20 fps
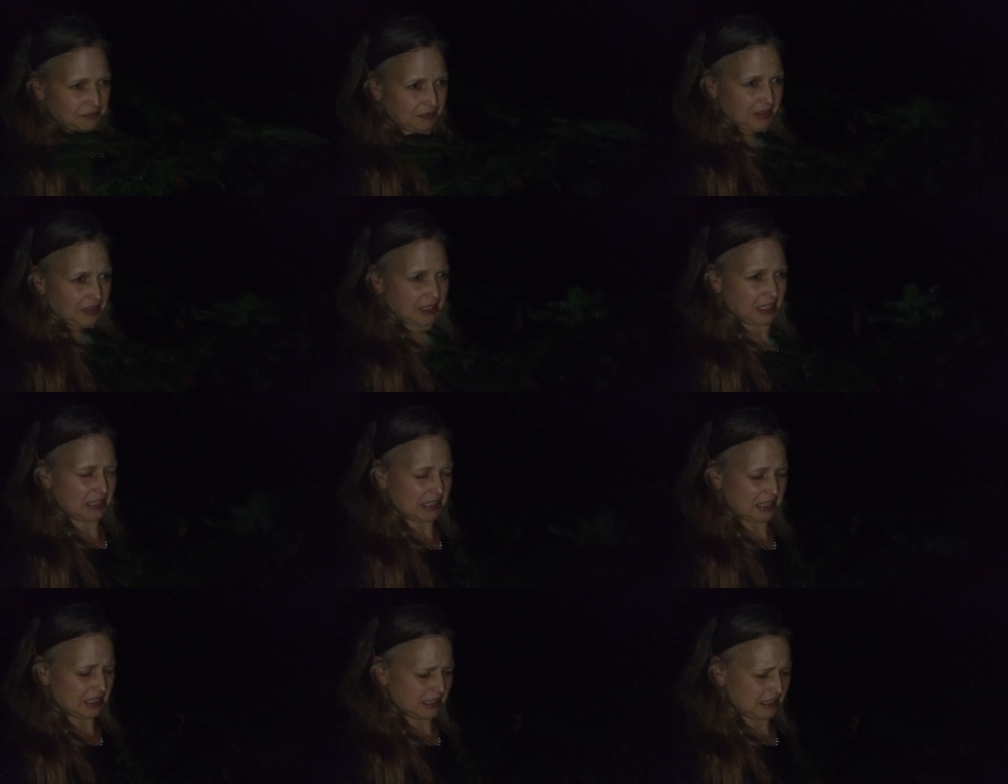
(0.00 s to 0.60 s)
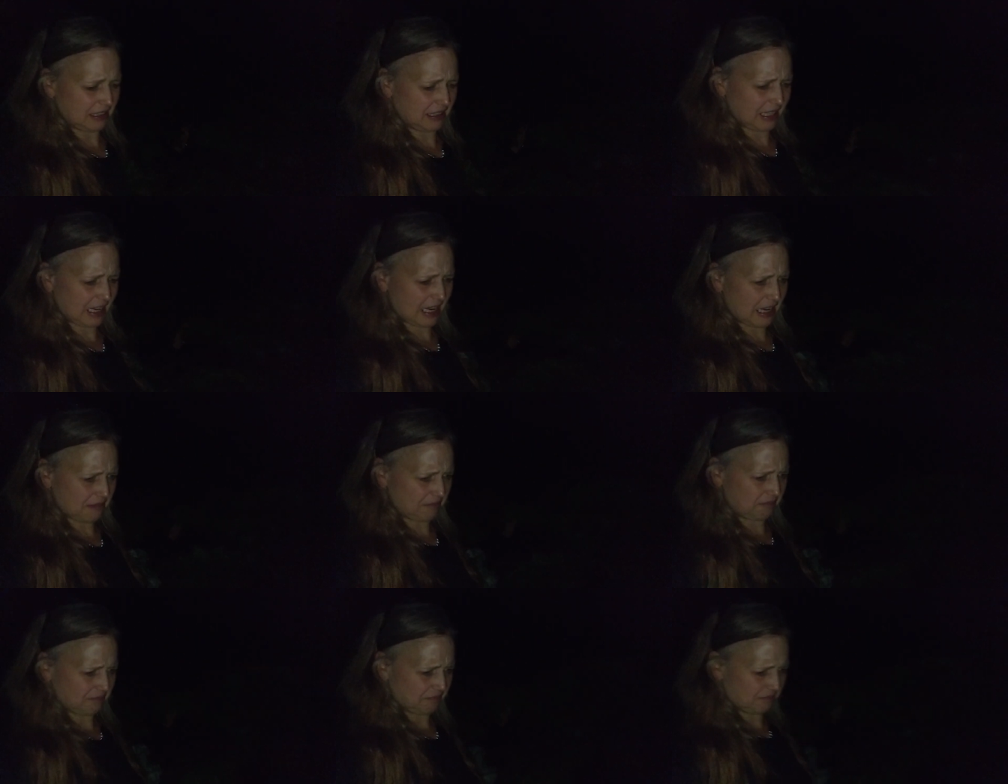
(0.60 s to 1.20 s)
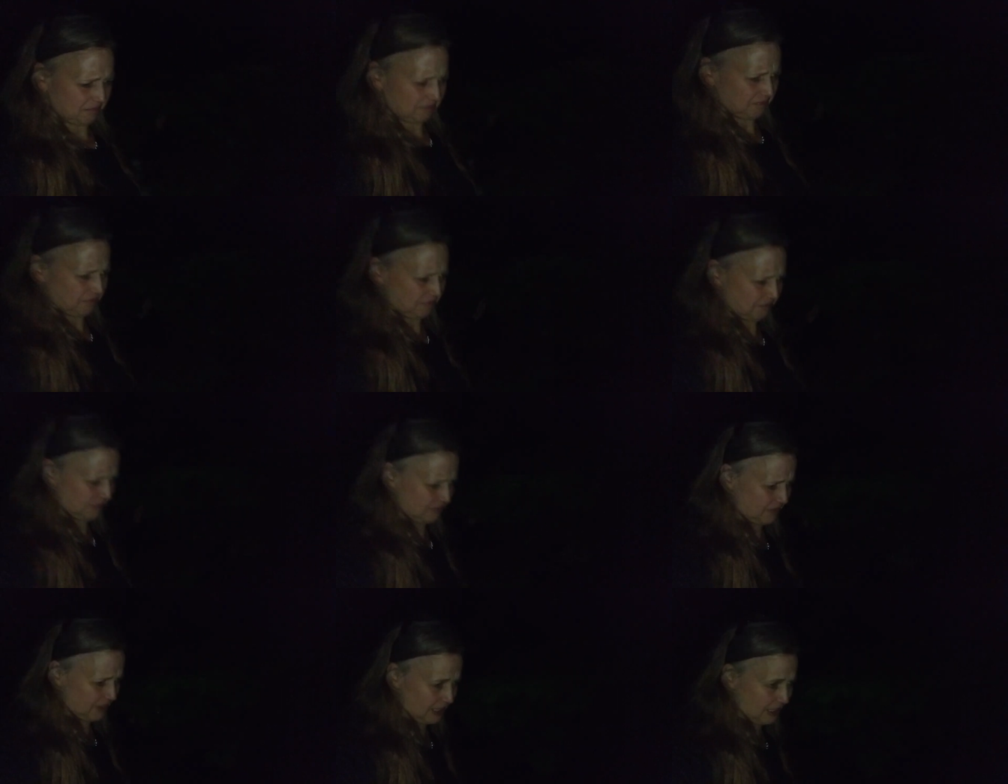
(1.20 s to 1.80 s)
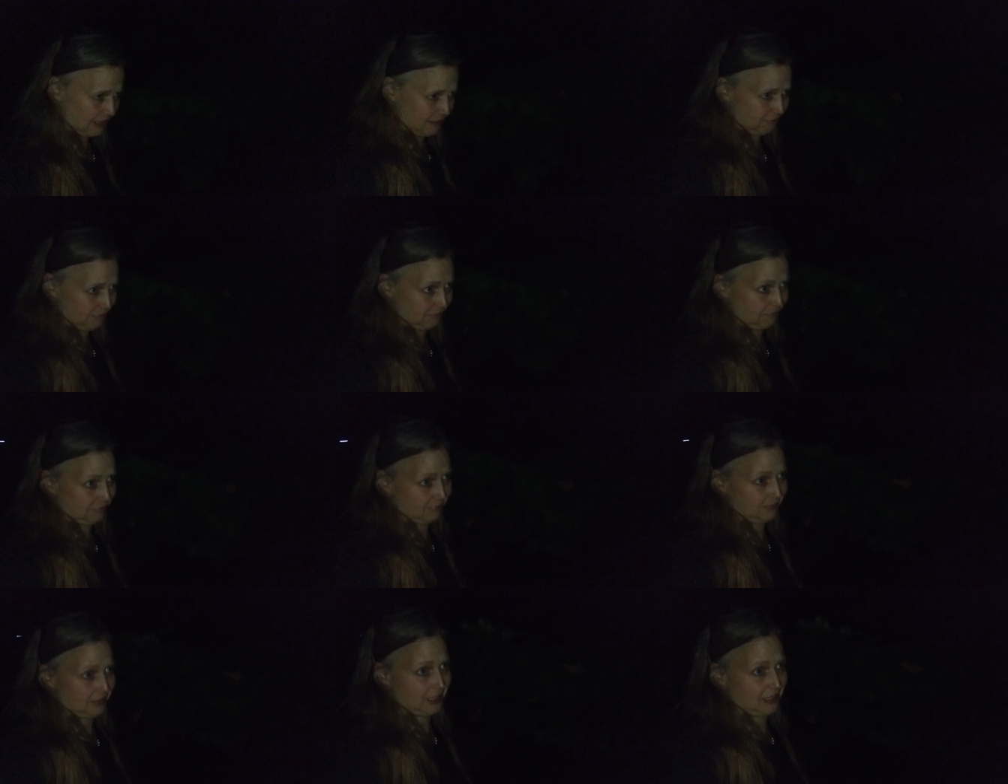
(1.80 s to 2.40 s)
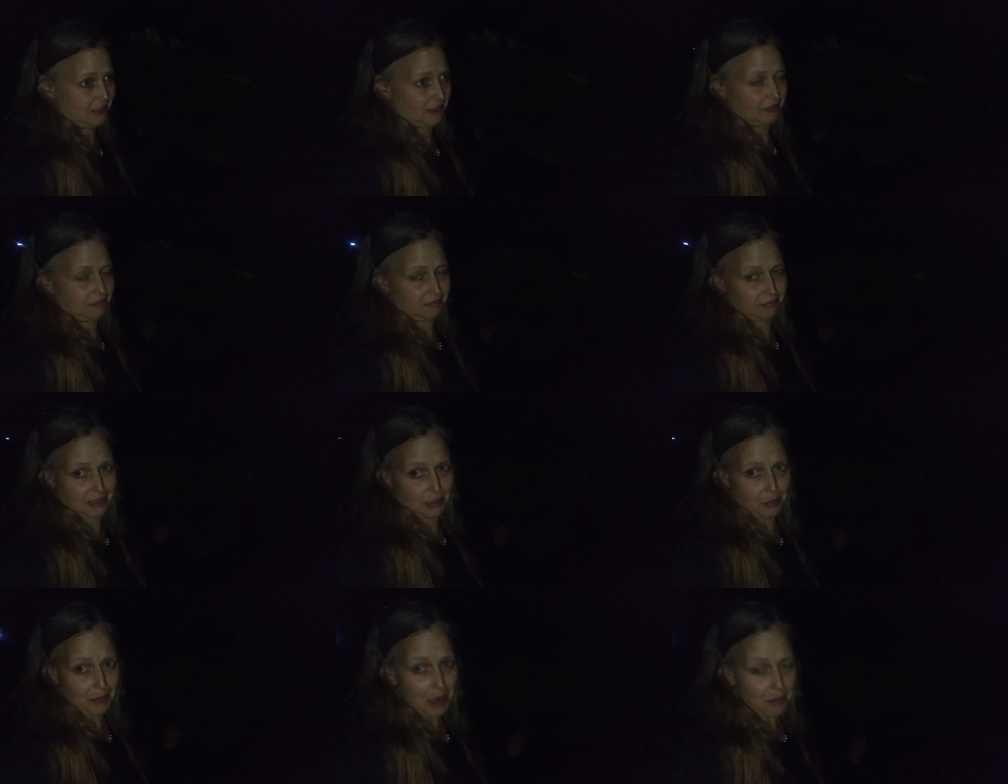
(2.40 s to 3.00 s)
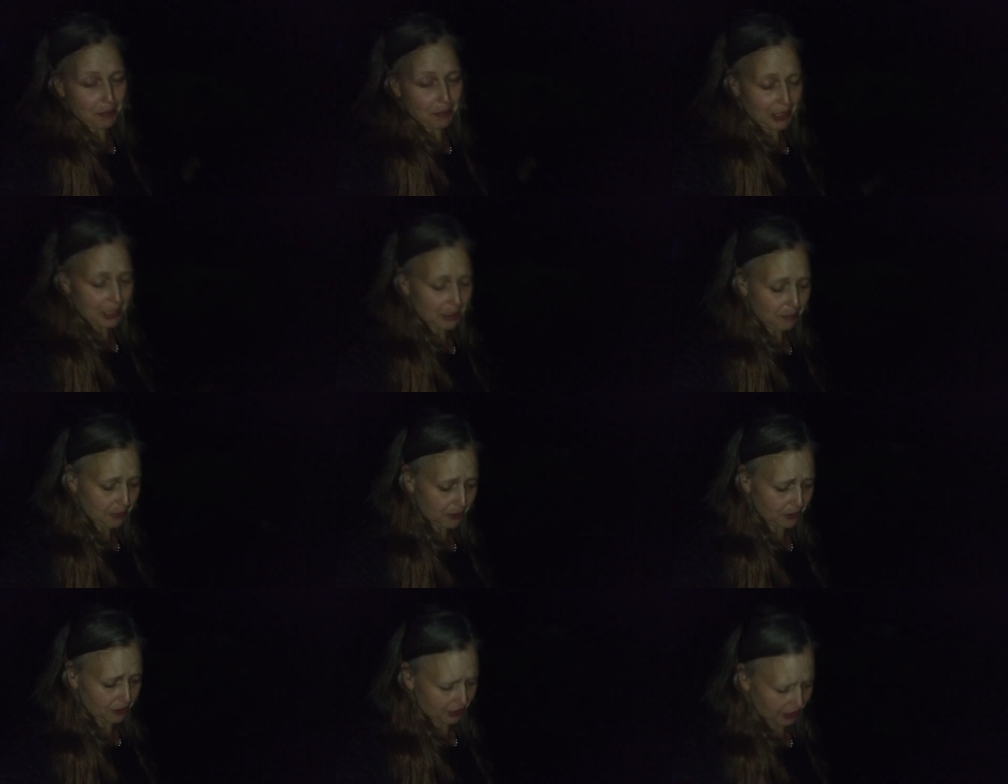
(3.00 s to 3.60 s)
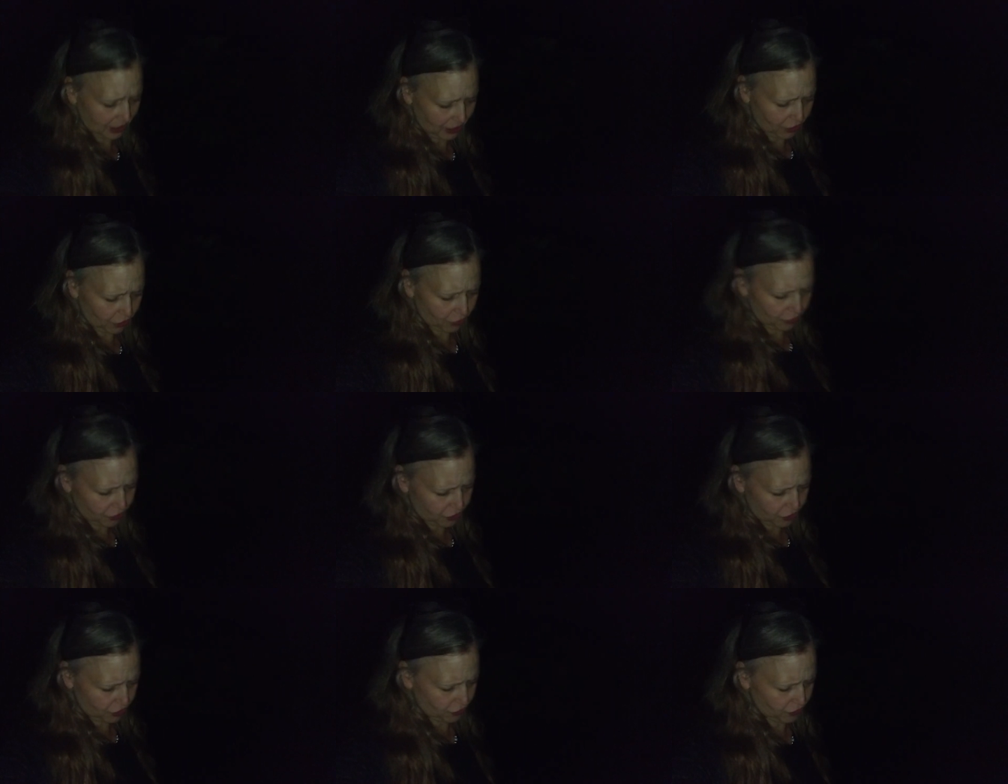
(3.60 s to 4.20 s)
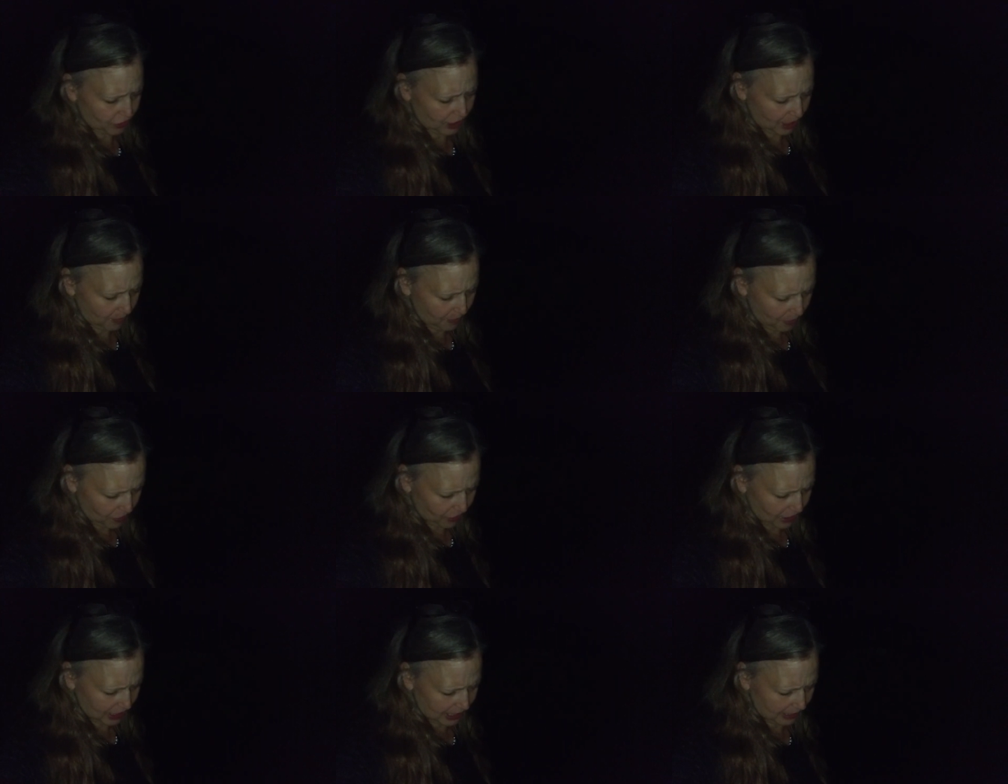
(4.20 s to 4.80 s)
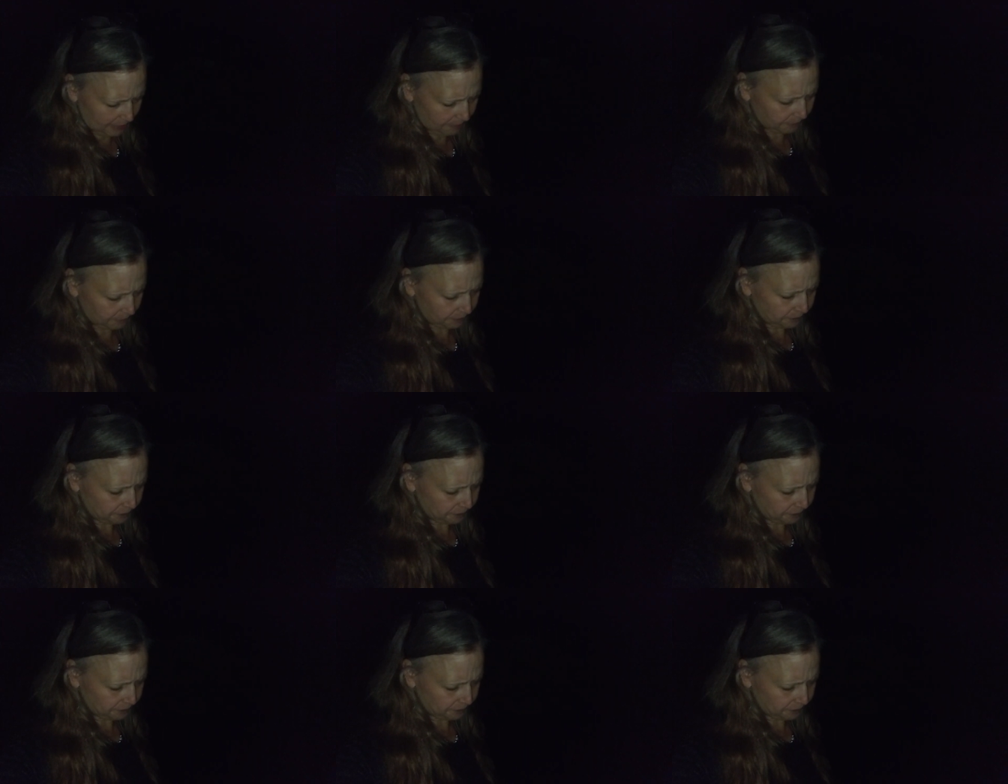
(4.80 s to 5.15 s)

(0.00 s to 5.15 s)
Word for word: and yeah, well, you know, come on, Piper. Encouraged her to come out again